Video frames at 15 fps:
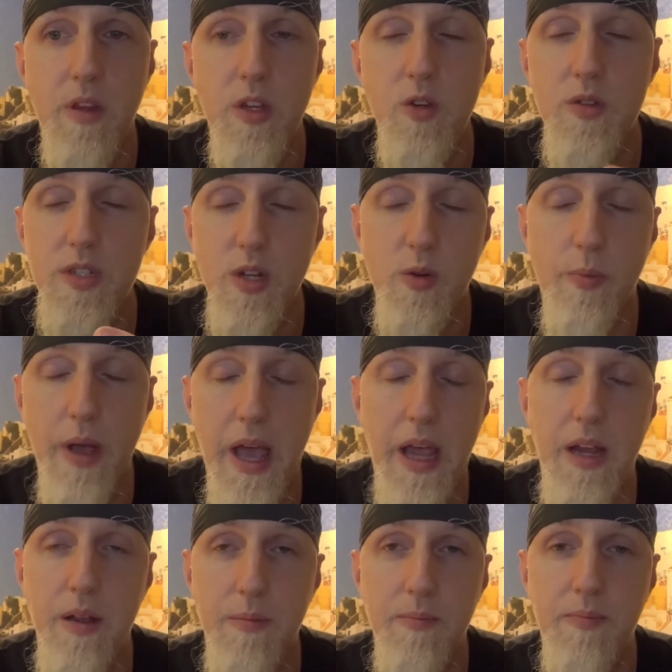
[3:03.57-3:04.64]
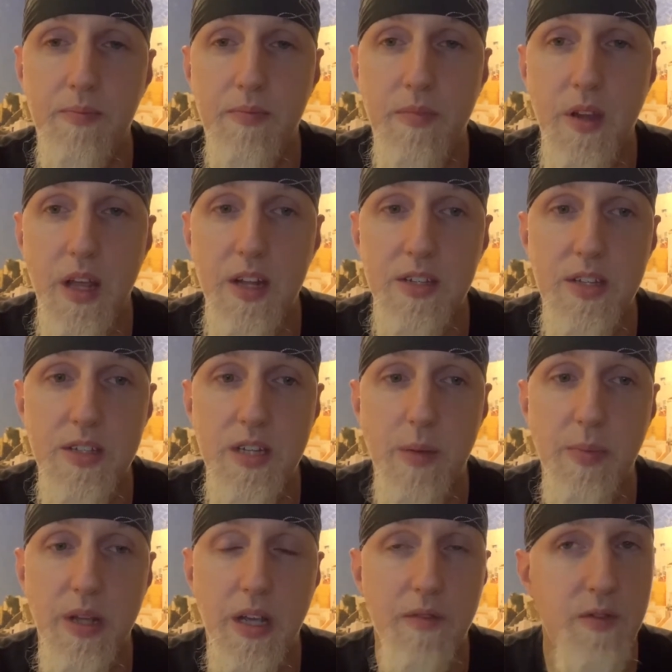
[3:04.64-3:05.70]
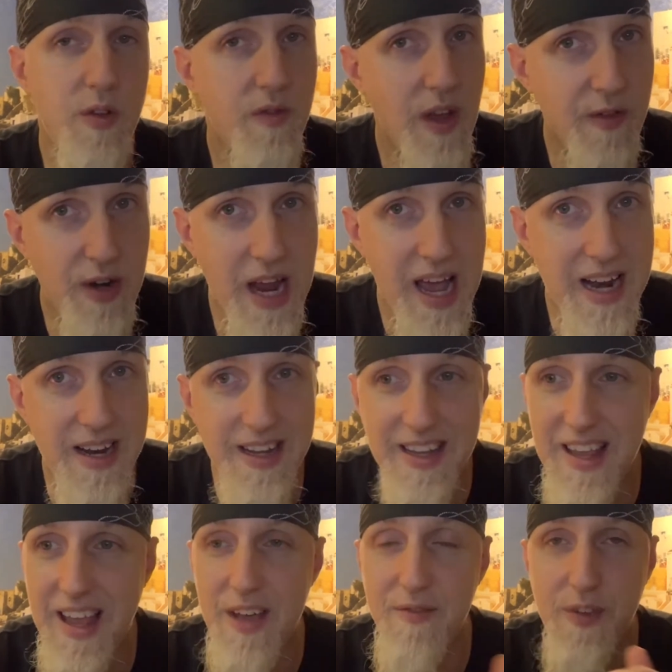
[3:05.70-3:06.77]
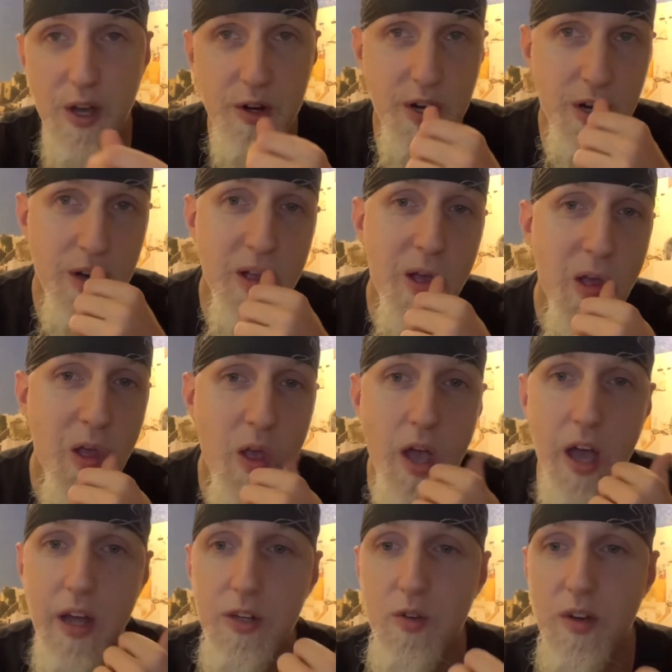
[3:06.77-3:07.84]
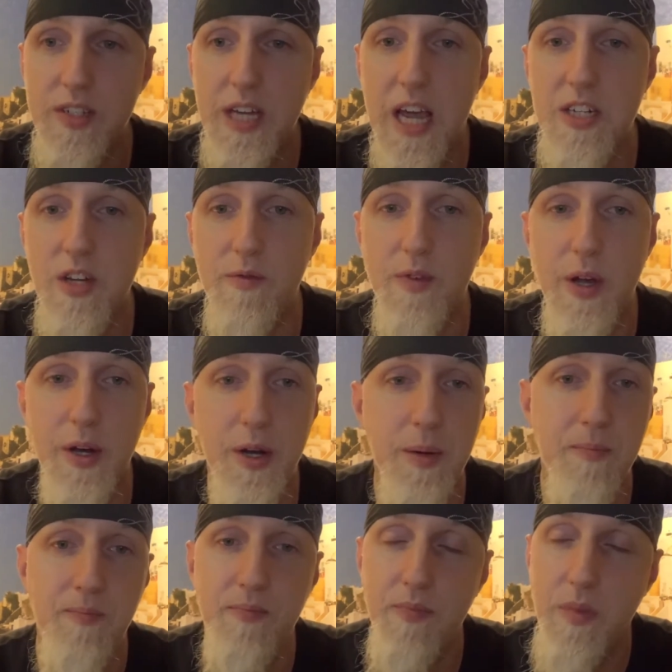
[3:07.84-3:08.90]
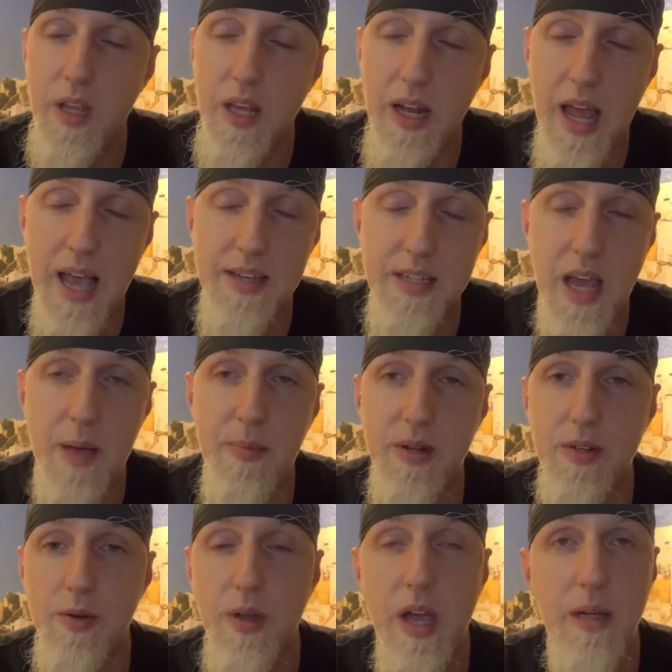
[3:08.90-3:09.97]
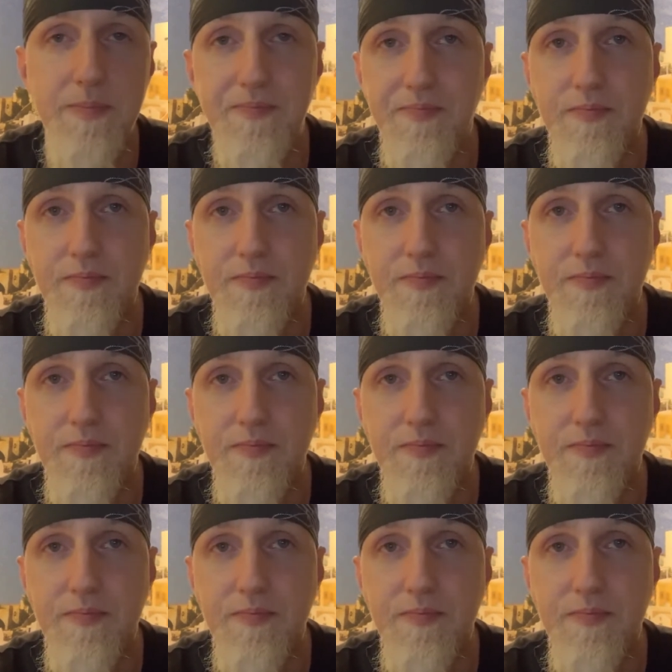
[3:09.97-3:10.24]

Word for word: You still pay. And this is something, if you've ever had it, a failure, uh, transaction failure, it has happened, okay?